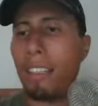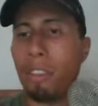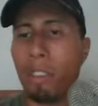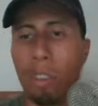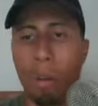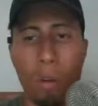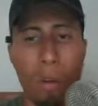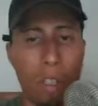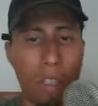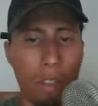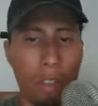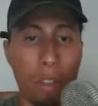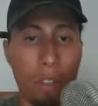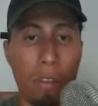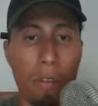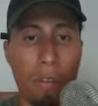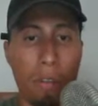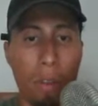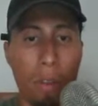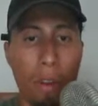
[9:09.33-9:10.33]
so on and so
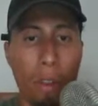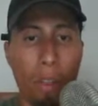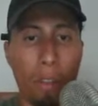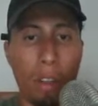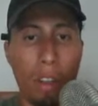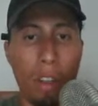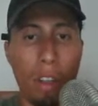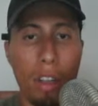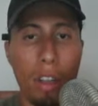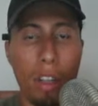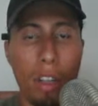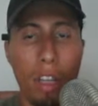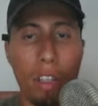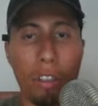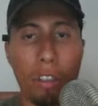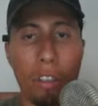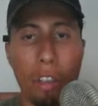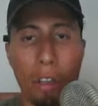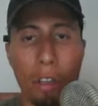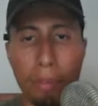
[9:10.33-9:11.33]
forth.
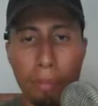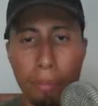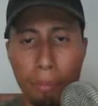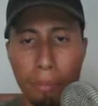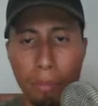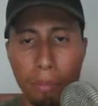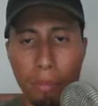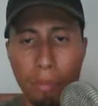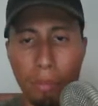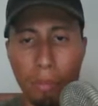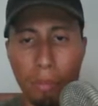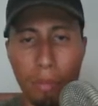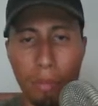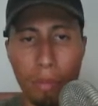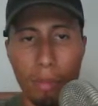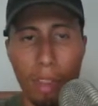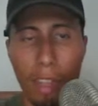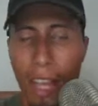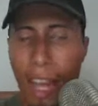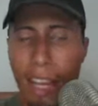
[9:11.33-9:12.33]
So
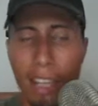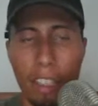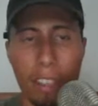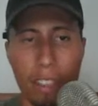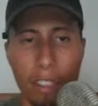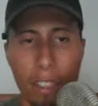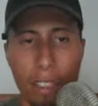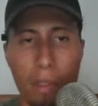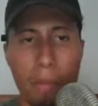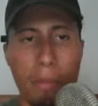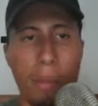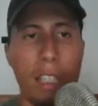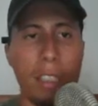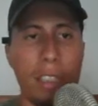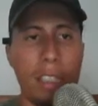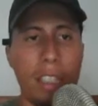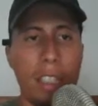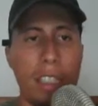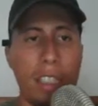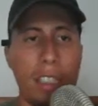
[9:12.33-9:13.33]
that is just
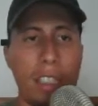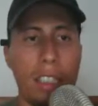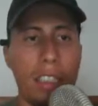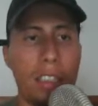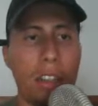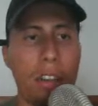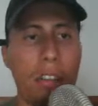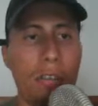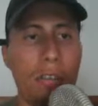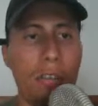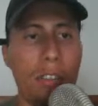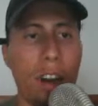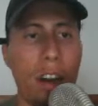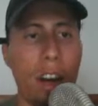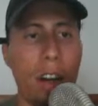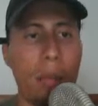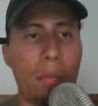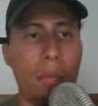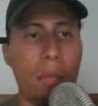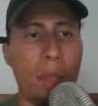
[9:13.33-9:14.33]
amazing in itself,
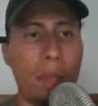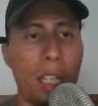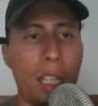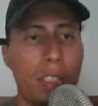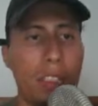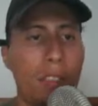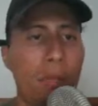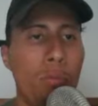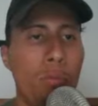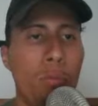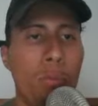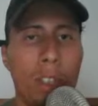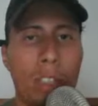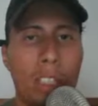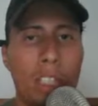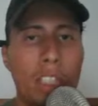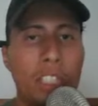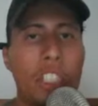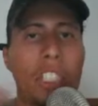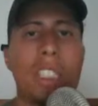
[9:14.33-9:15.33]
because it
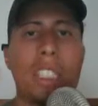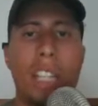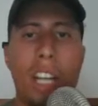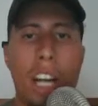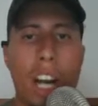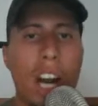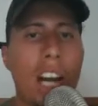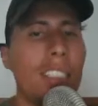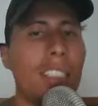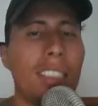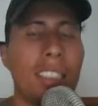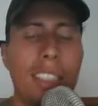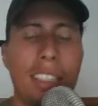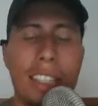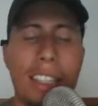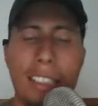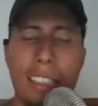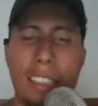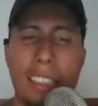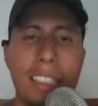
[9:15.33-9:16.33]
really just cuts
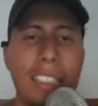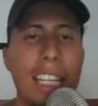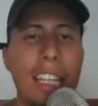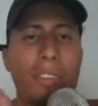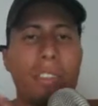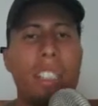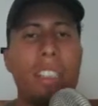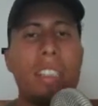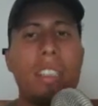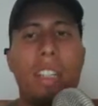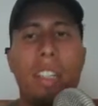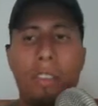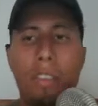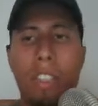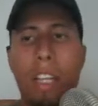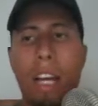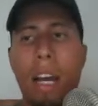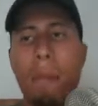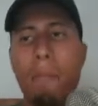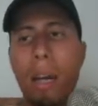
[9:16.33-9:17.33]
and saves a ton of
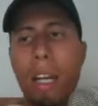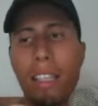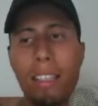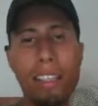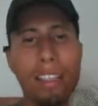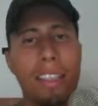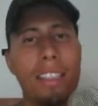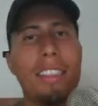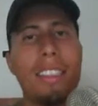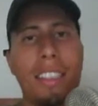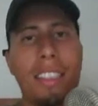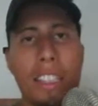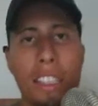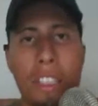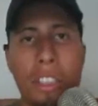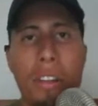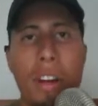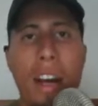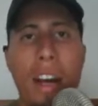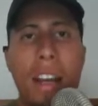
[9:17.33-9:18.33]
time. My clients, I kid
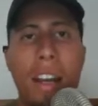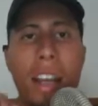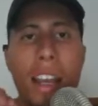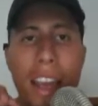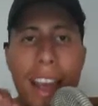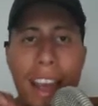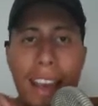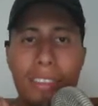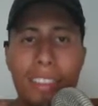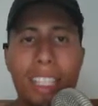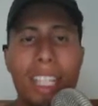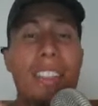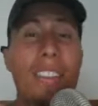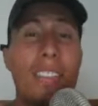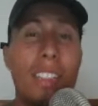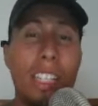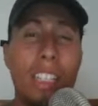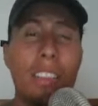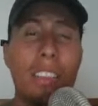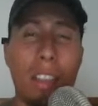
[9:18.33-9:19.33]
you not, have
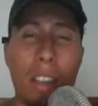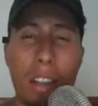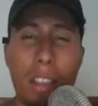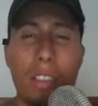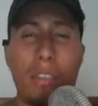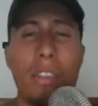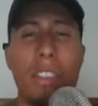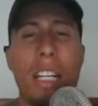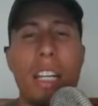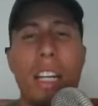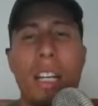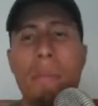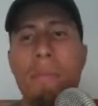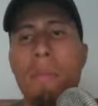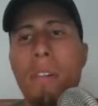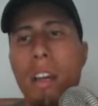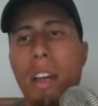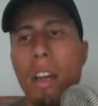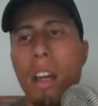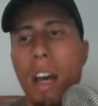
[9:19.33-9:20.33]
saved a ton of time
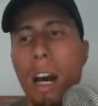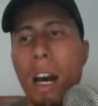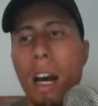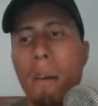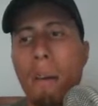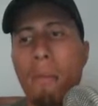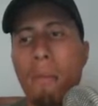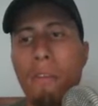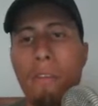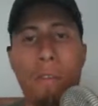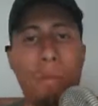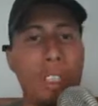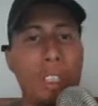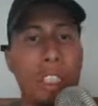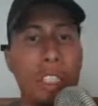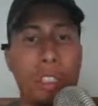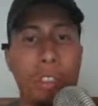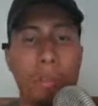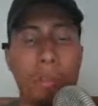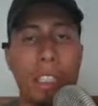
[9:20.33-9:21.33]
from
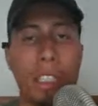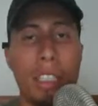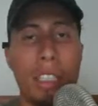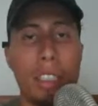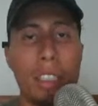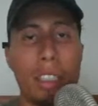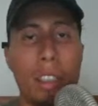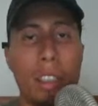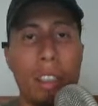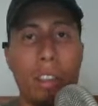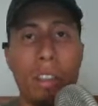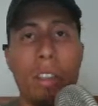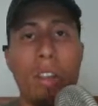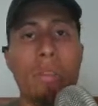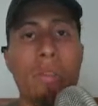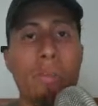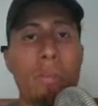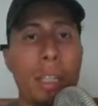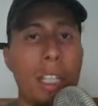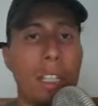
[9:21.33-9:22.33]
just doing this
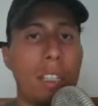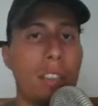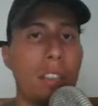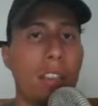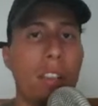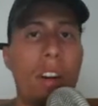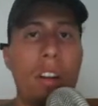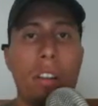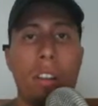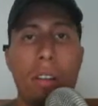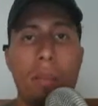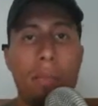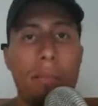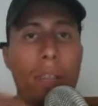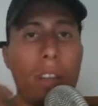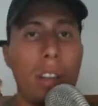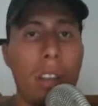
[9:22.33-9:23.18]
alone, because a lot of them